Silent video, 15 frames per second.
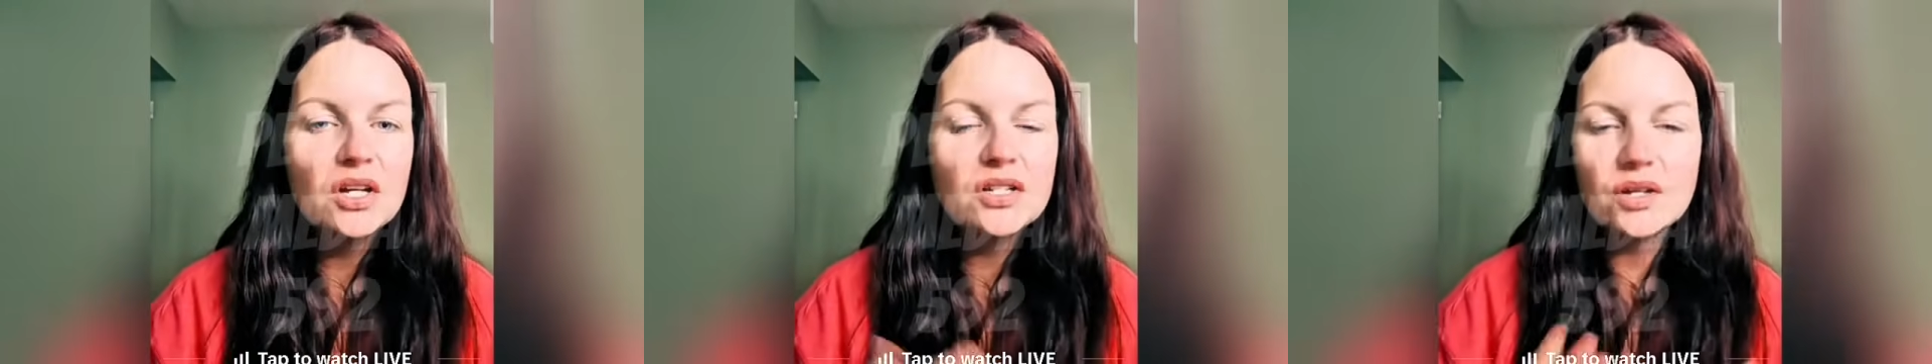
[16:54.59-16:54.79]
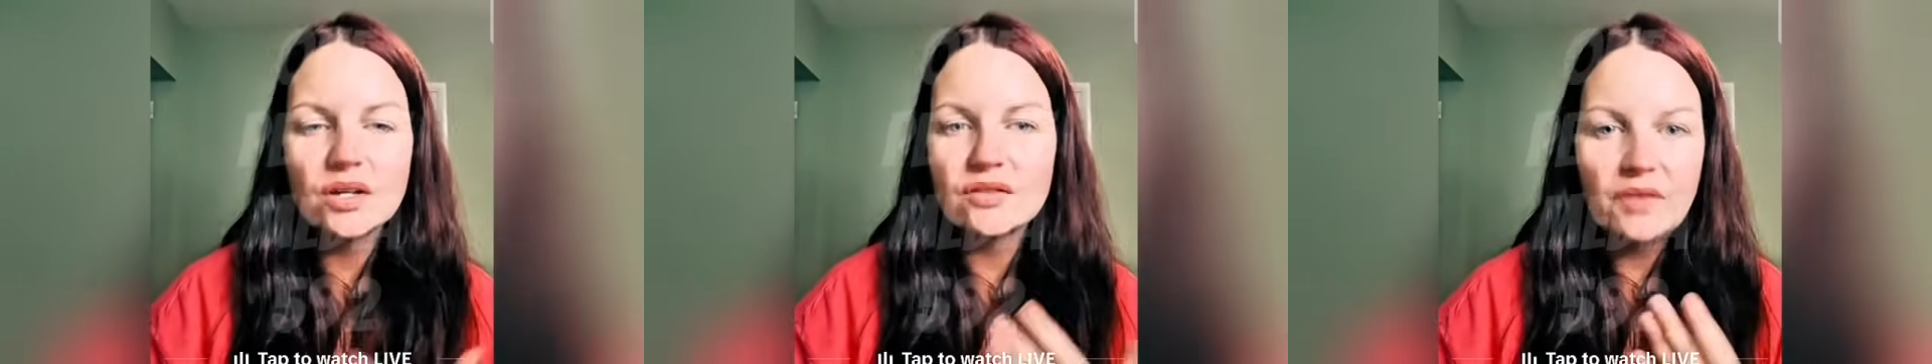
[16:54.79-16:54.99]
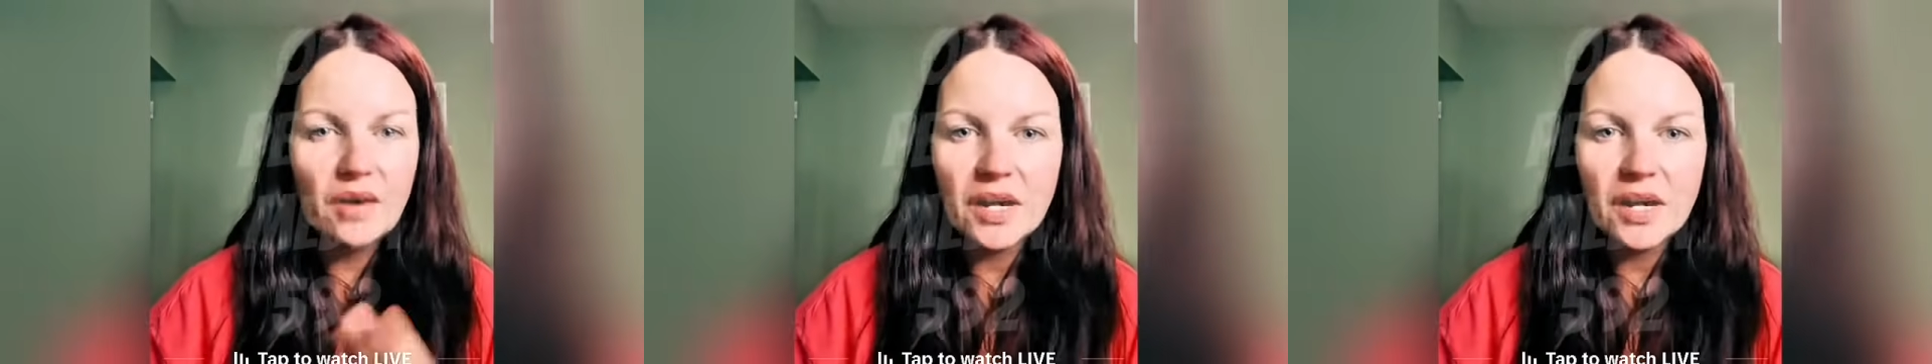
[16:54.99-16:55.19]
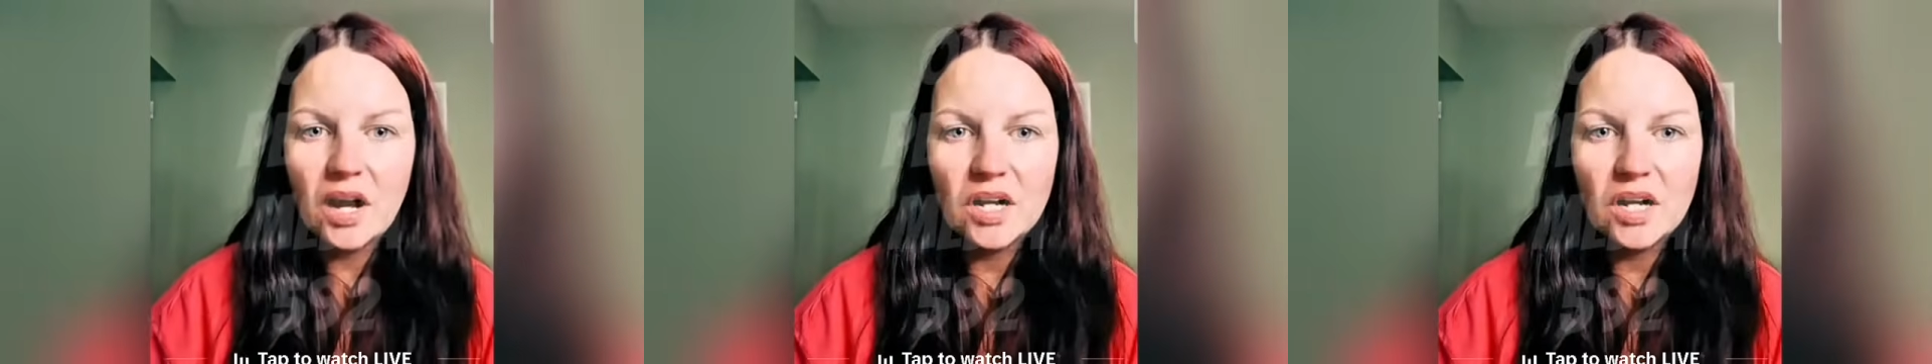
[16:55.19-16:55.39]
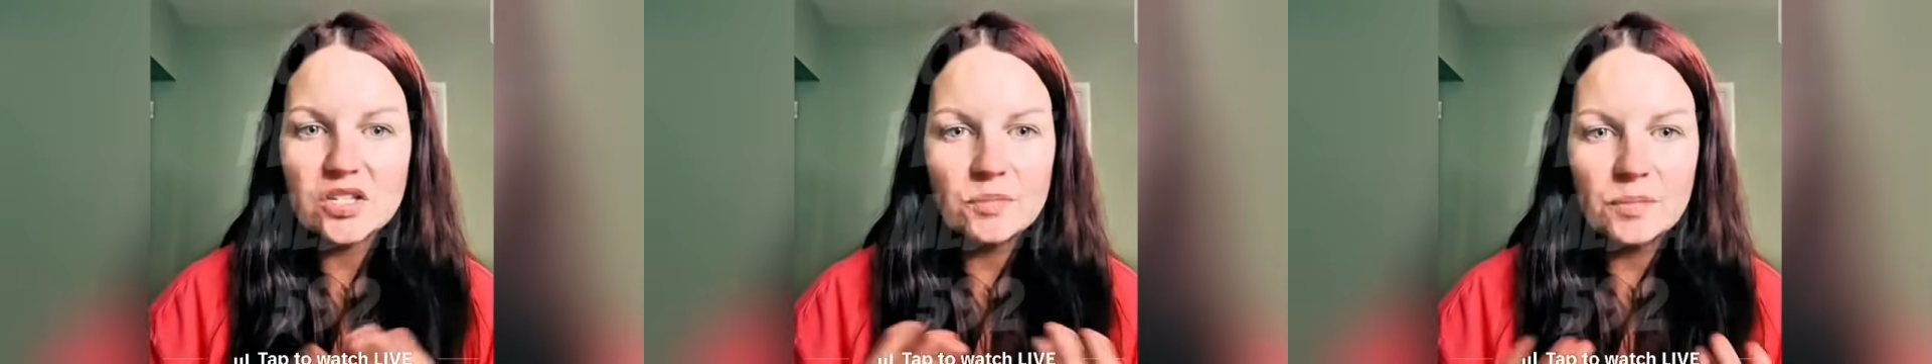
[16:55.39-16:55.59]
So it's very
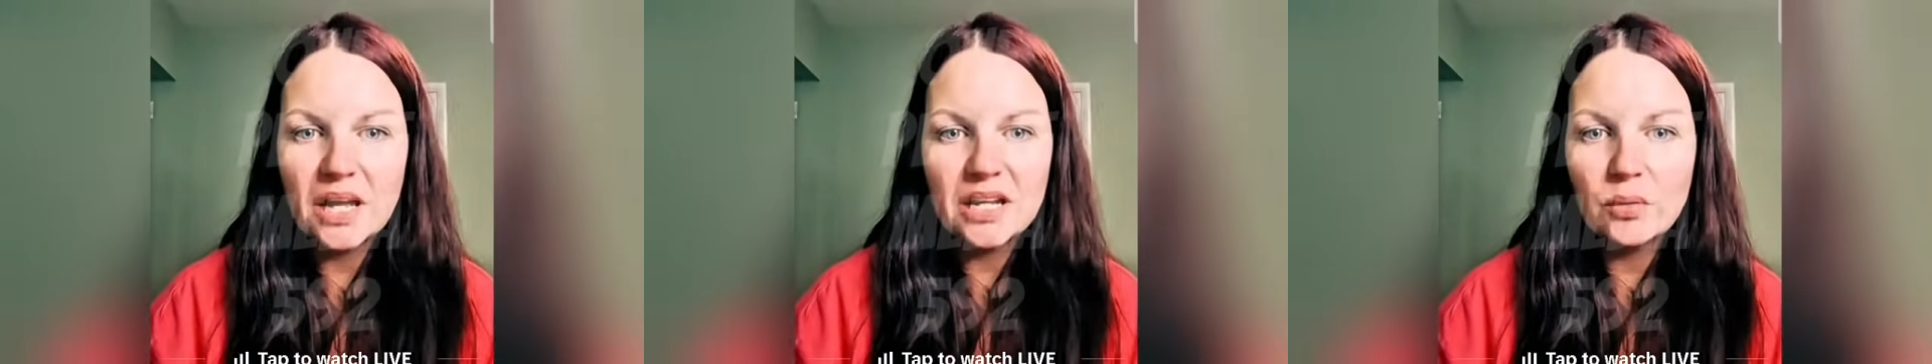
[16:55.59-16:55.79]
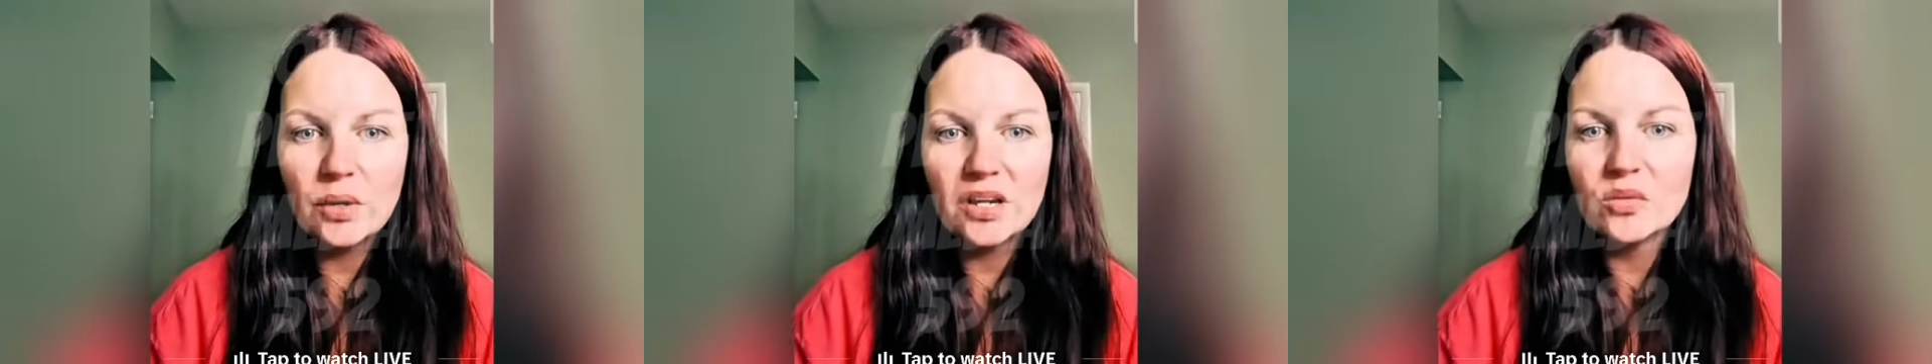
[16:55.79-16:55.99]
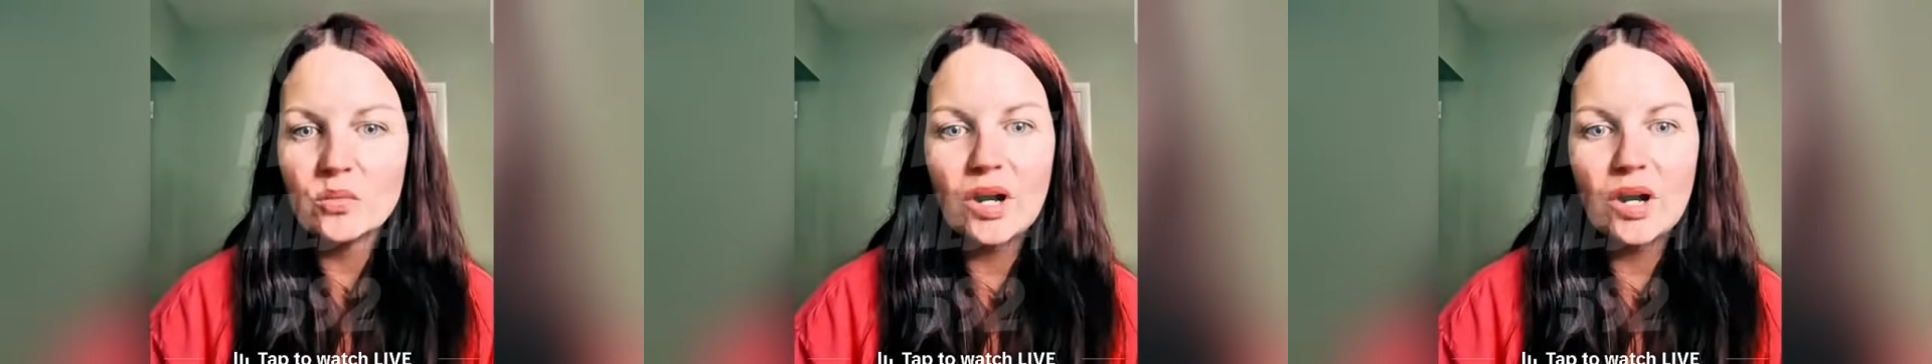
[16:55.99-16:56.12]
hard to be anywhere in